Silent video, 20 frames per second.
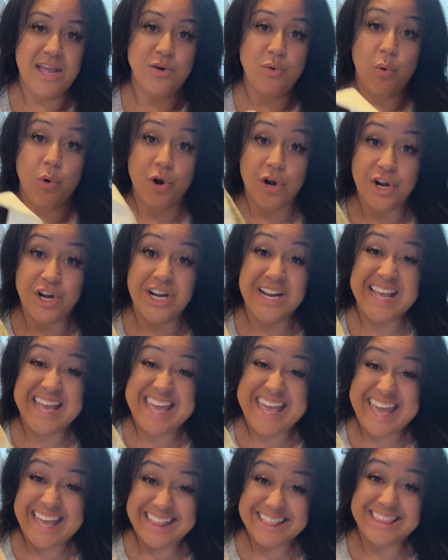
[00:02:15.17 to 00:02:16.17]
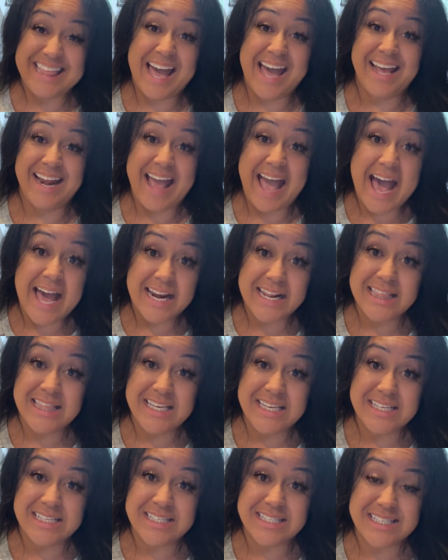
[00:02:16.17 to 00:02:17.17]
order to get that out of
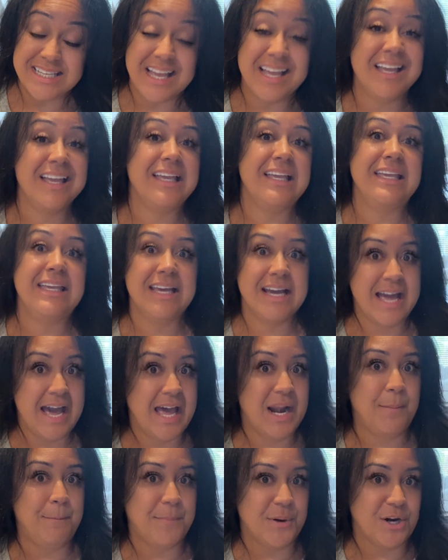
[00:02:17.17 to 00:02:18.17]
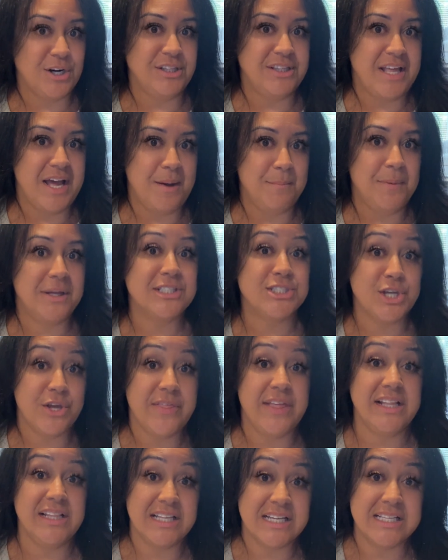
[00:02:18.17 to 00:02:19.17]
these, you gotta burn them. And so
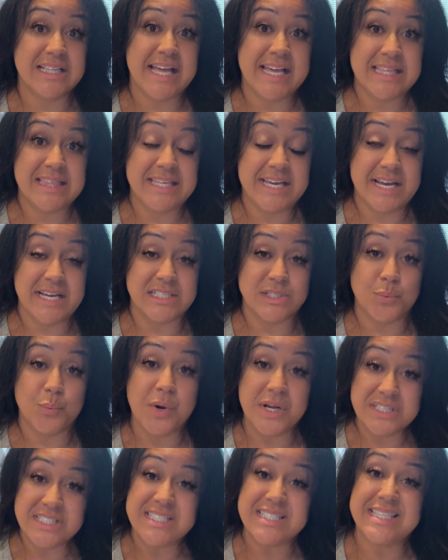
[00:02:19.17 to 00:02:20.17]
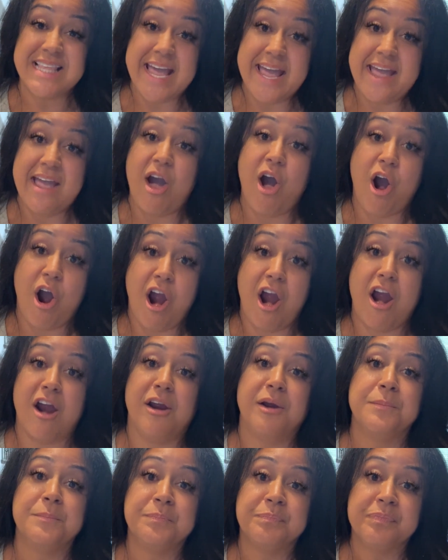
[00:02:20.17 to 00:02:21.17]
they look like this. Once they are
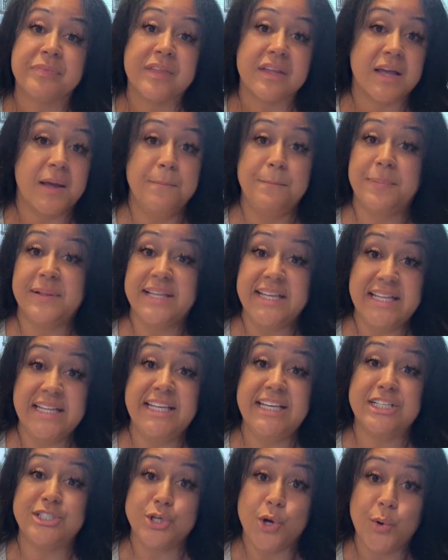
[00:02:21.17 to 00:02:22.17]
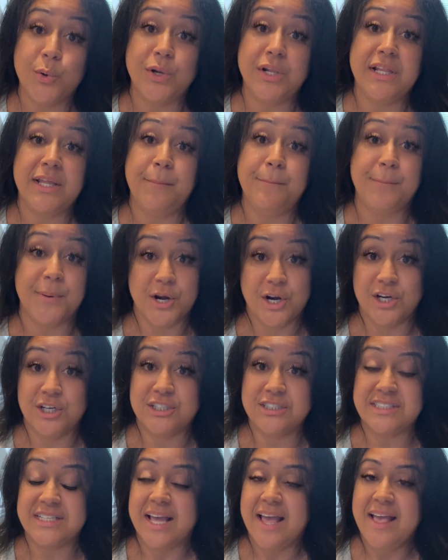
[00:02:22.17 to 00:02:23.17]
completely, totally
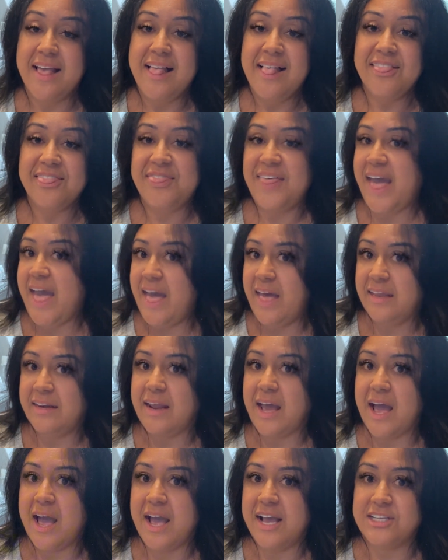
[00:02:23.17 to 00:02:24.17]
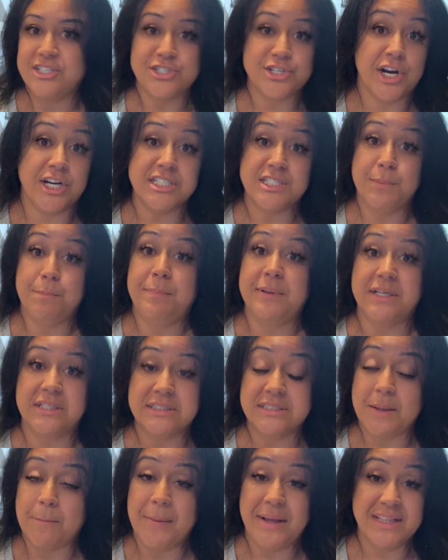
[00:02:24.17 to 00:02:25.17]
burned, then I start to
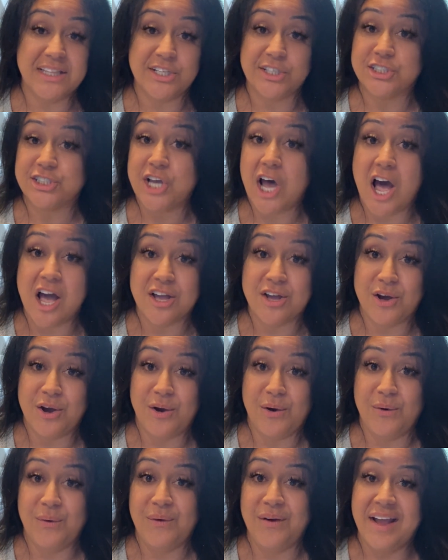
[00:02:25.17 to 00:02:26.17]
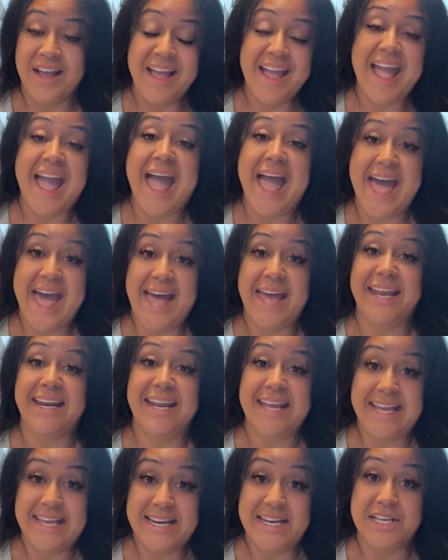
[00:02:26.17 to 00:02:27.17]
build my little taco, and
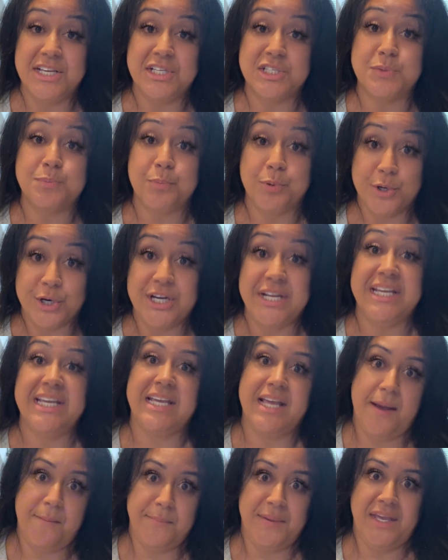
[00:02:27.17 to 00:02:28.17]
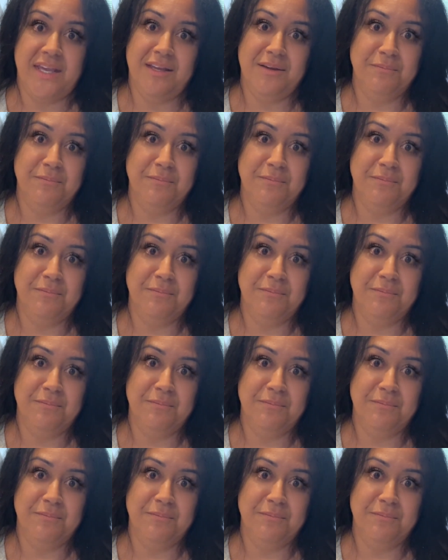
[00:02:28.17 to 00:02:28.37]
it is pretty yummy.